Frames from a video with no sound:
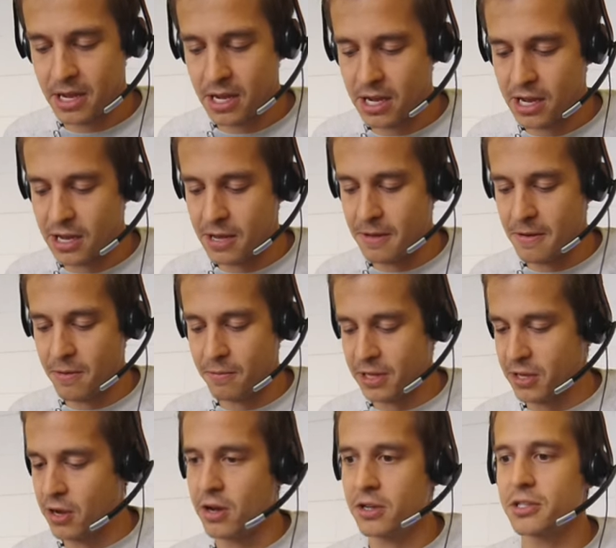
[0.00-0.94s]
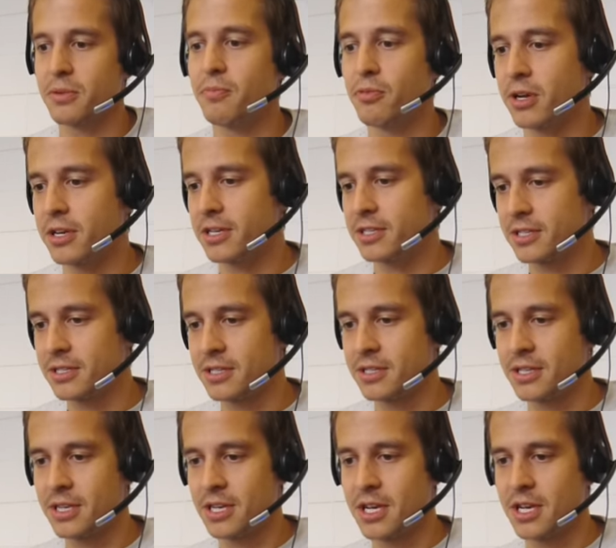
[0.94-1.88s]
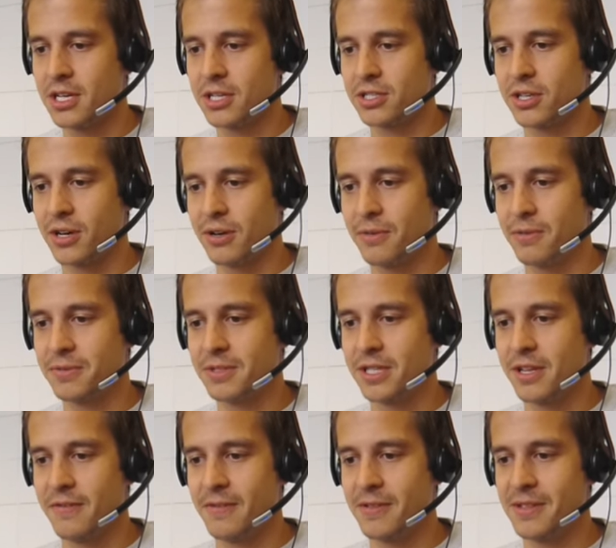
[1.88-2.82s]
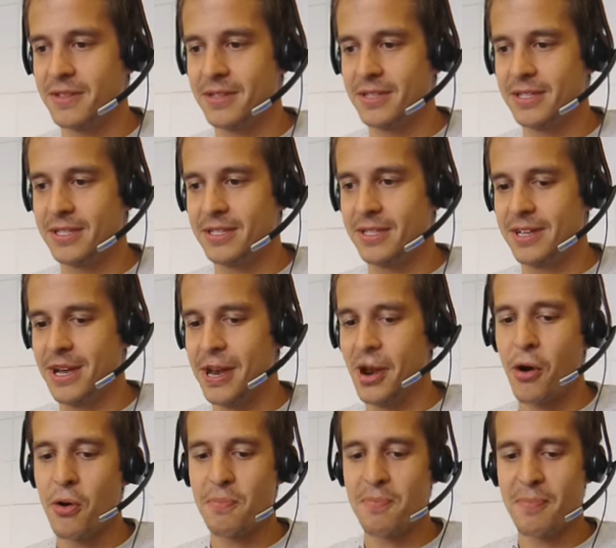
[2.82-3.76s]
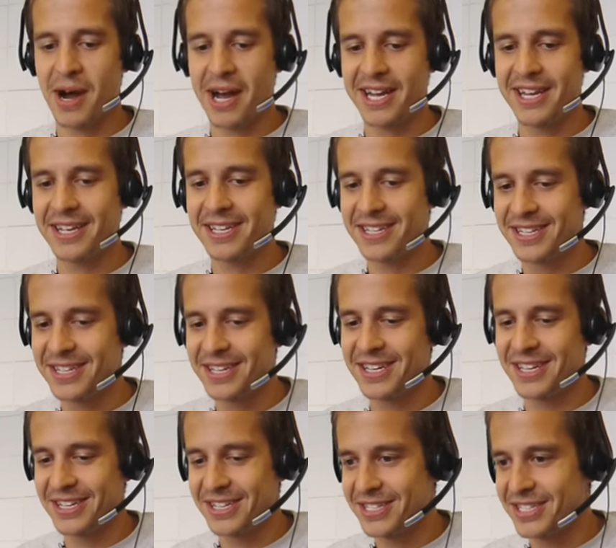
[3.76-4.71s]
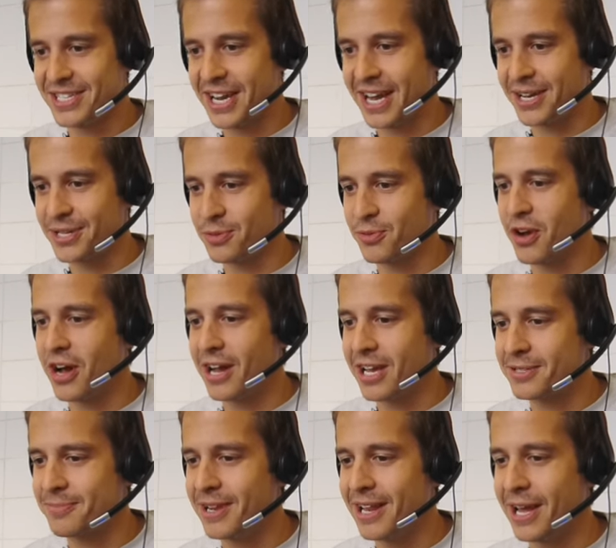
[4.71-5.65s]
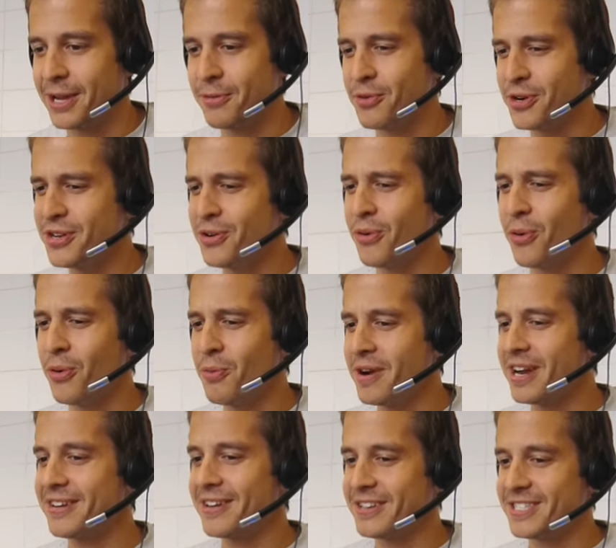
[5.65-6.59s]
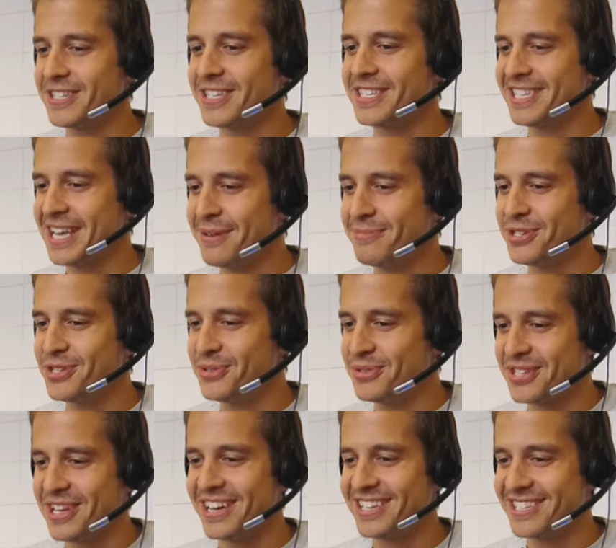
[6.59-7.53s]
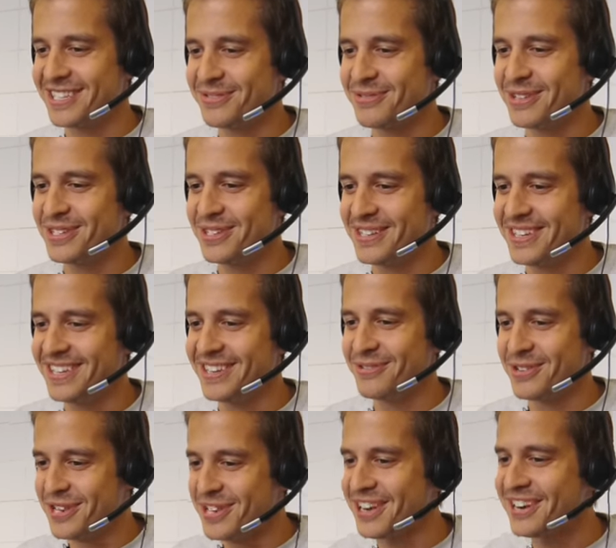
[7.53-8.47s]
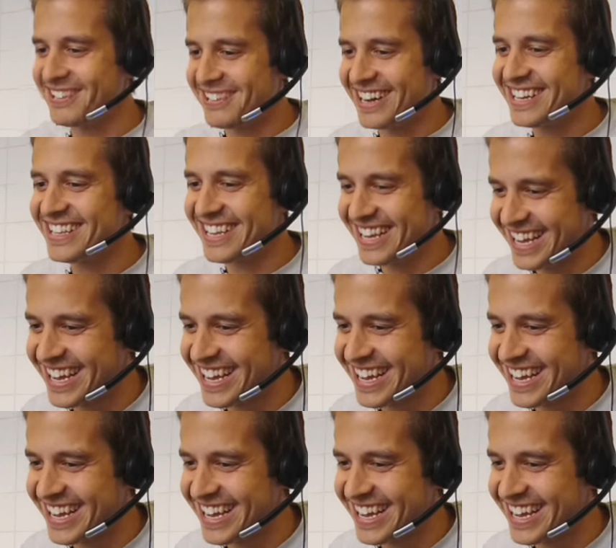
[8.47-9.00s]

Uh, with awesome products. So I hope my Charles will ask me like, were you all wearing the same shoe sizes when you were young, right?